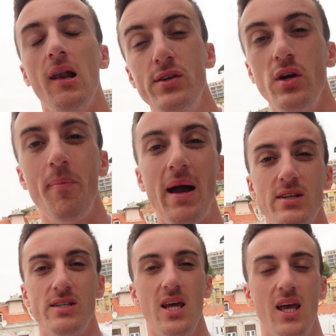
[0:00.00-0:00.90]
Literally about
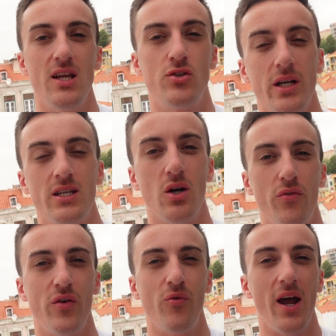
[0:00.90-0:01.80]
to sit here, drink this
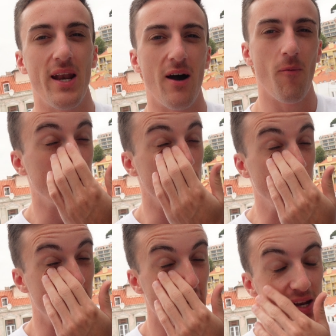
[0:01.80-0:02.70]
coffee right now,
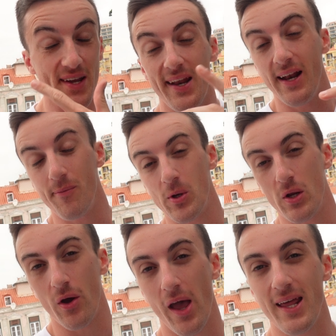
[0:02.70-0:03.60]
super tired, and then I'm
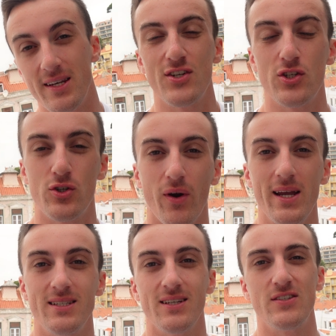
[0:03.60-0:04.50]
gonna go head
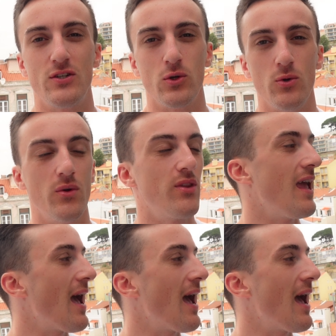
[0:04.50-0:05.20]
straight to the